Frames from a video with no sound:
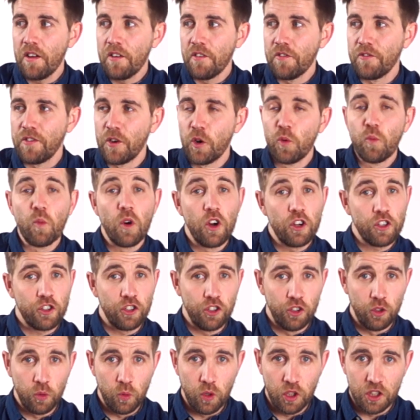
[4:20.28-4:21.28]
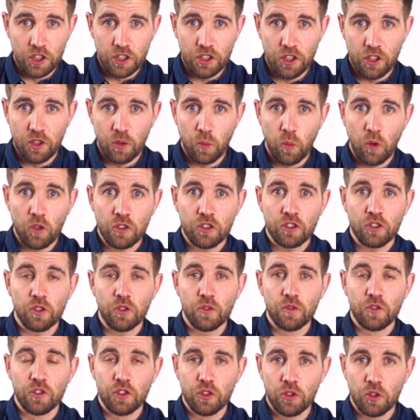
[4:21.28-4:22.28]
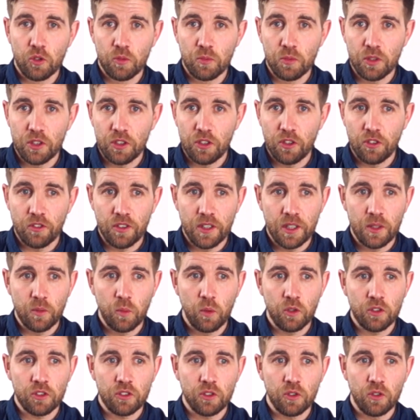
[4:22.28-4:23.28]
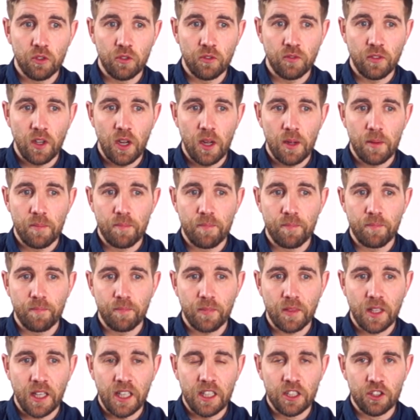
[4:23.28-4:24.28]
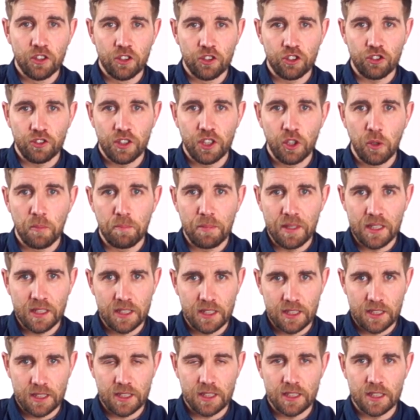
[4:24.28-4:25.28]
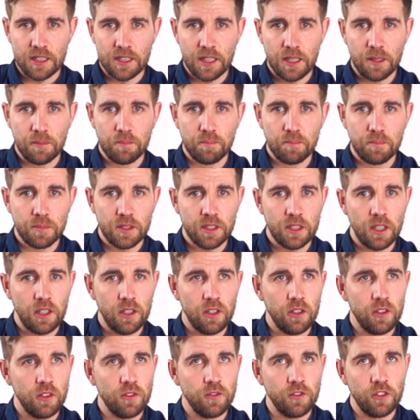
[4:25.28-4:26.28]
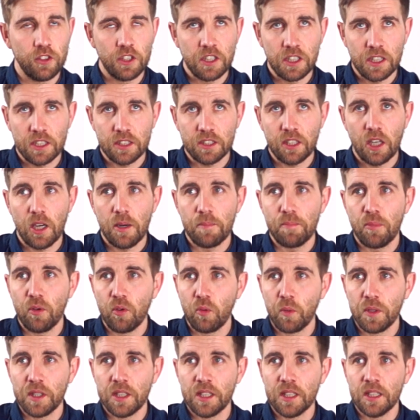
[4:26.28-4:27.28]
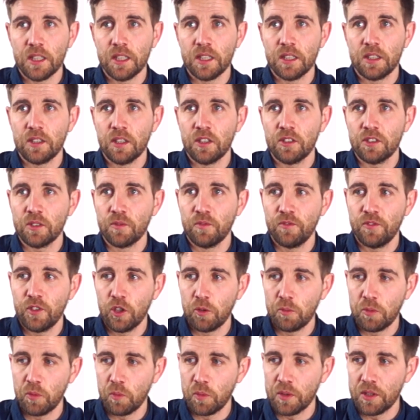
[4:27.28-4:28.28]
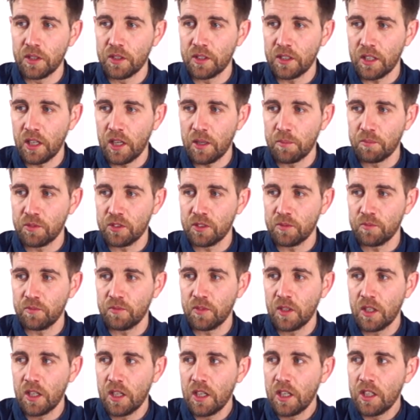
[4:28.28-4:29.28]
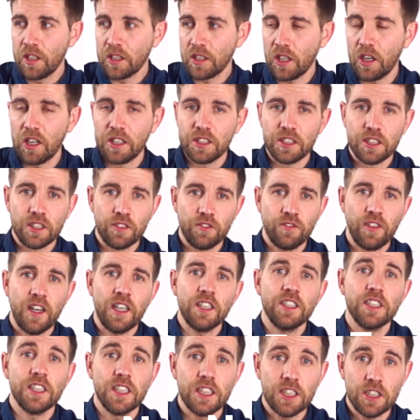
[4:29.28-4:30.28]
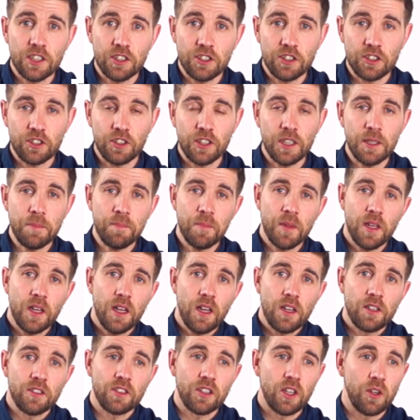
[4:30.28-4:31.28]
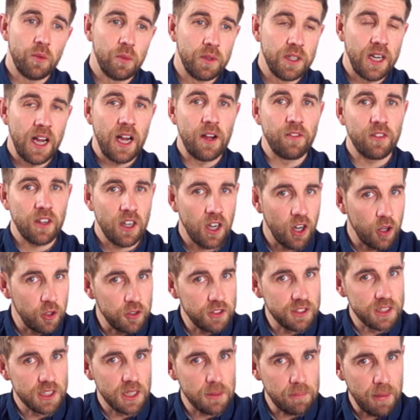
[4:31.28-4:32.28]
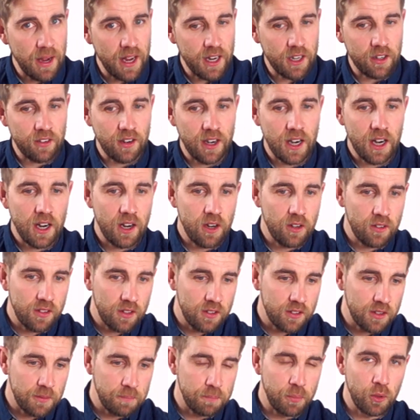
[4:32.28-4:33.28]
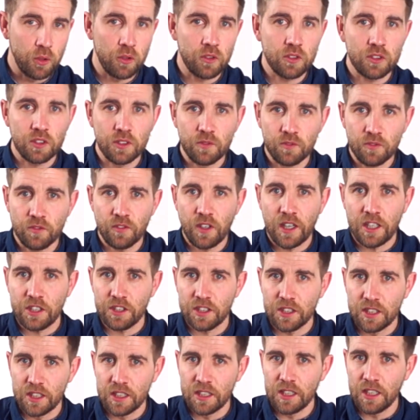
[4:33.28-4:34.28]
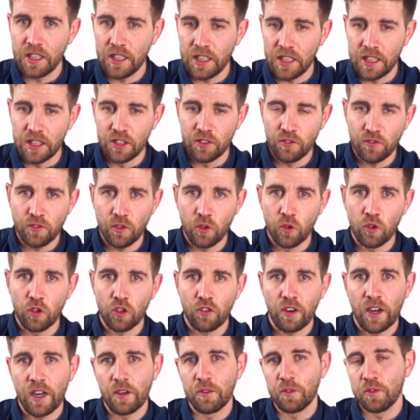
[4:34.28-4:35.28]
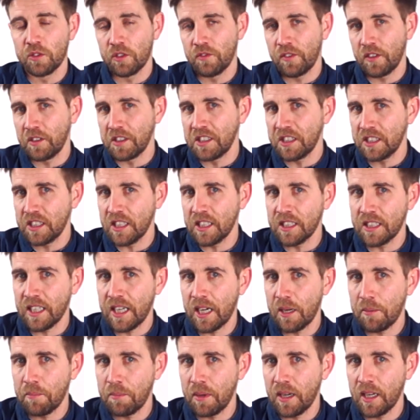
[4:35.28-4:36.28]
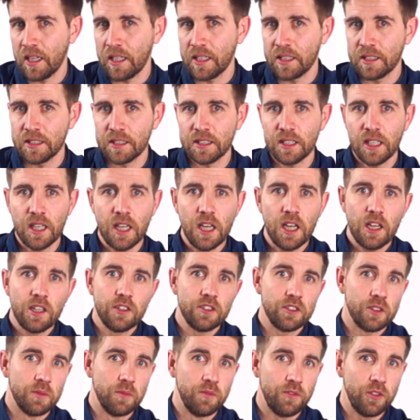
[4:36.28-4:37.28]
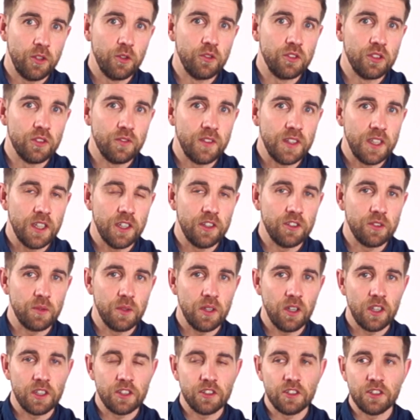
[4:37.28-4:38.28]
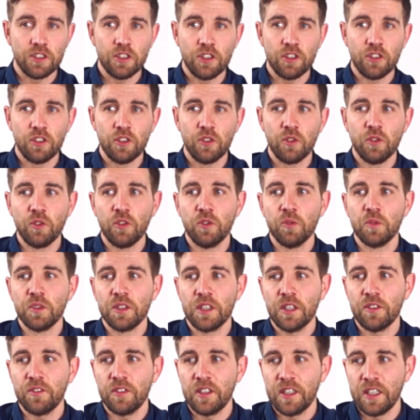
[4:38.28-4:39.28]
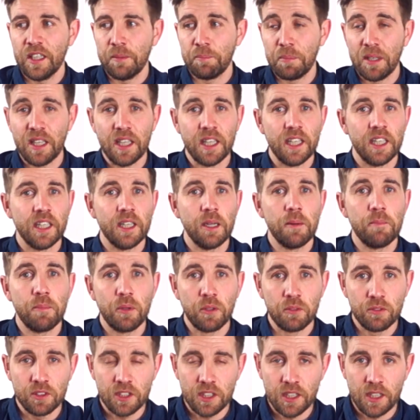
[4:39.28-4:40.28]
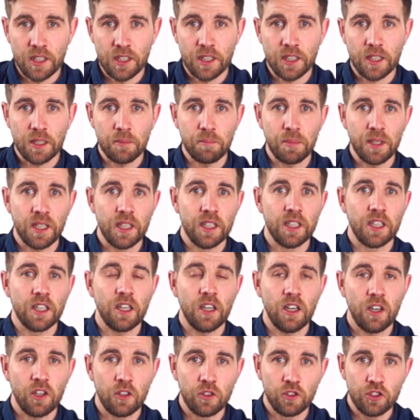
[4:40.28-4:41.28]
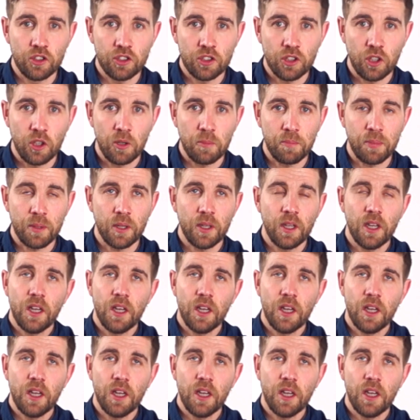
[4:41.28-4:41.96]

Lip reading: film work you want to do, what sort of genre you're in, what sort of industry your business is in. So for an example, we did some filming with some guys in the fashion industry, so we'd have clothes in the background, books and fashion in the foreground. It was a very sit down place. Some future videos we'd like to do, you would definitely be in a boutique, be in a clothes shop.